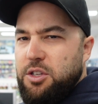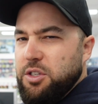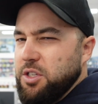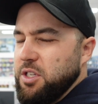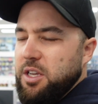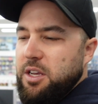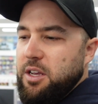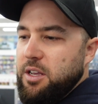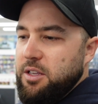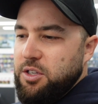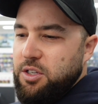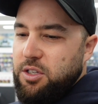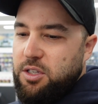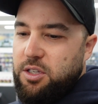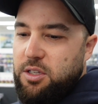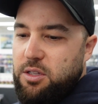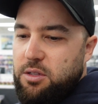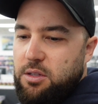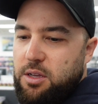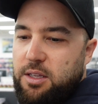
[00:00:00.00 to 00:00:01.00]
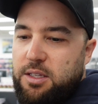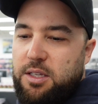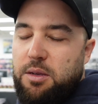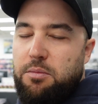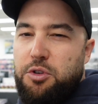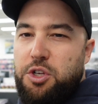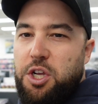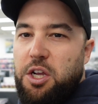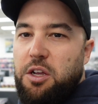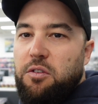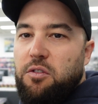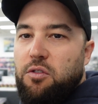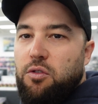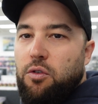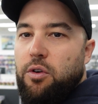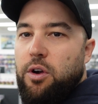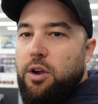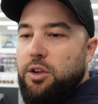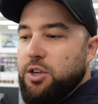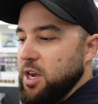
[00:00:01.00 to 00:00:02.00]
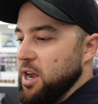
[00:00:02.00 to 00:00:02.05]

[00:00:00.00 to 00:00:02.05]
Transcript: just it's just like some jig storage,